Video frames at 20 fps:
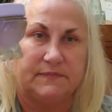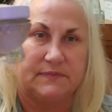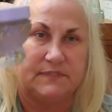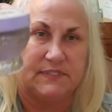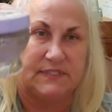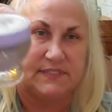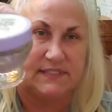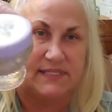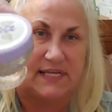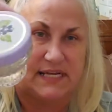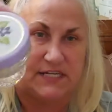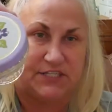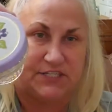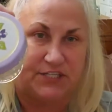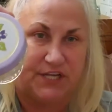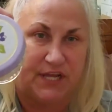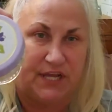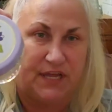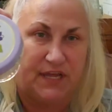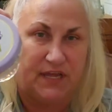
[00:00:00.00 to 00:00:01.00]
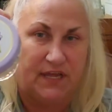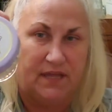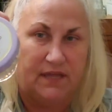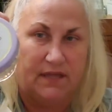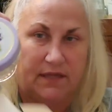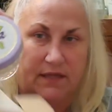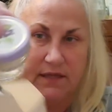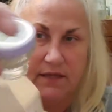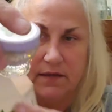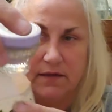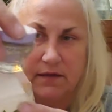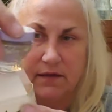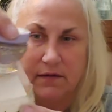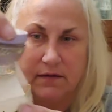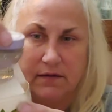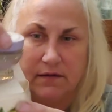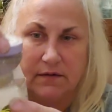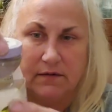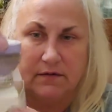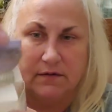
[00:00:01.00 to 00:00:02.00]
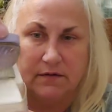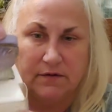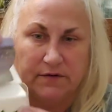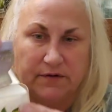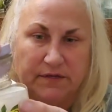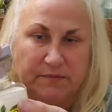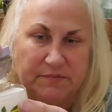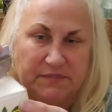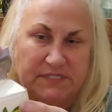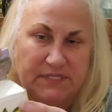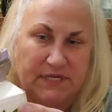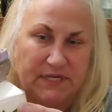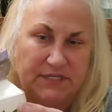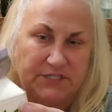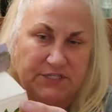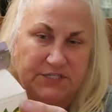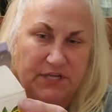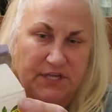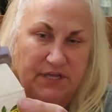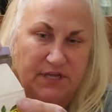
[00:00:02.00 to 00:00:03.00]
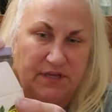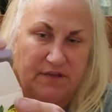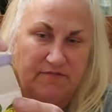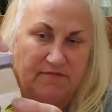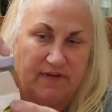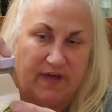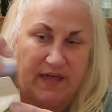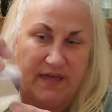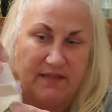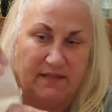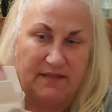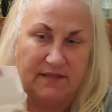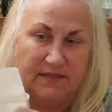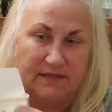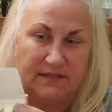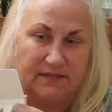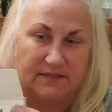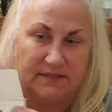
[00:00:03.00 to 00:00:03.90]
It's a sachet, cream sachet, violet.